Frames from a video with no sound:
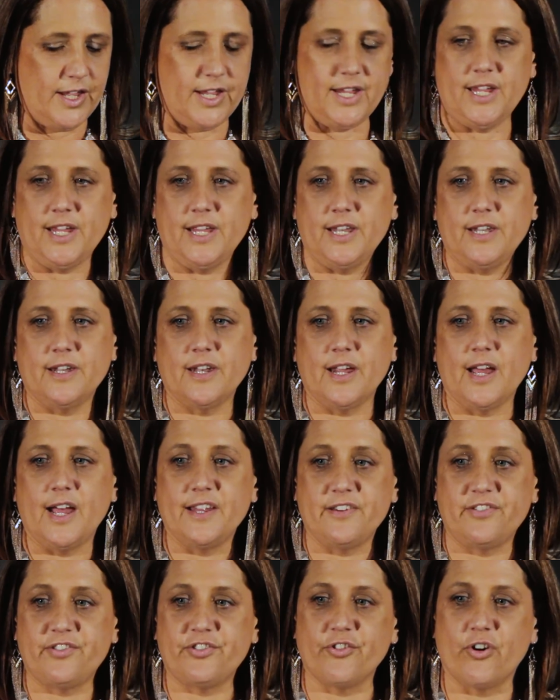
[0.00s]
in
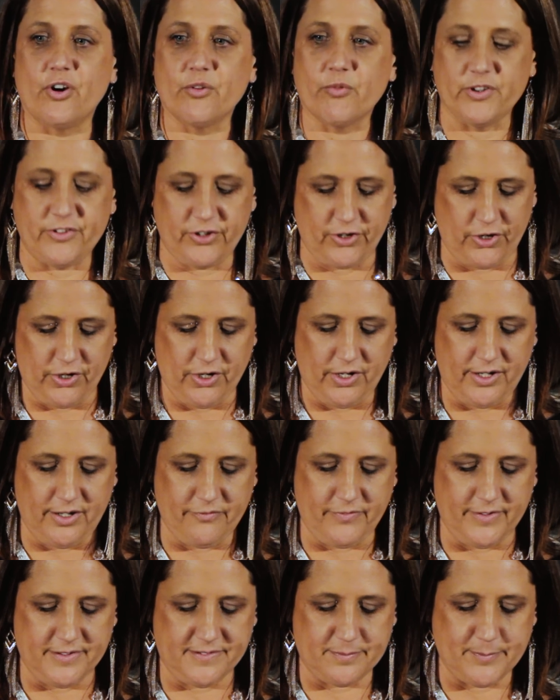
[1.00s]
a strong return on
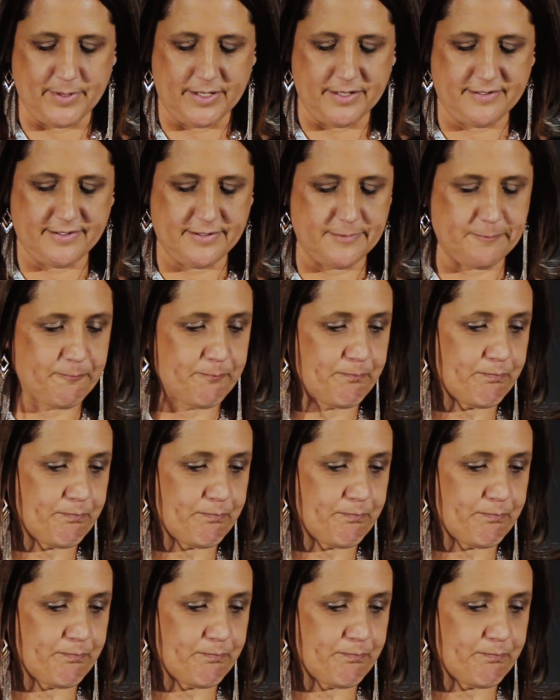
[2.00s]
investment.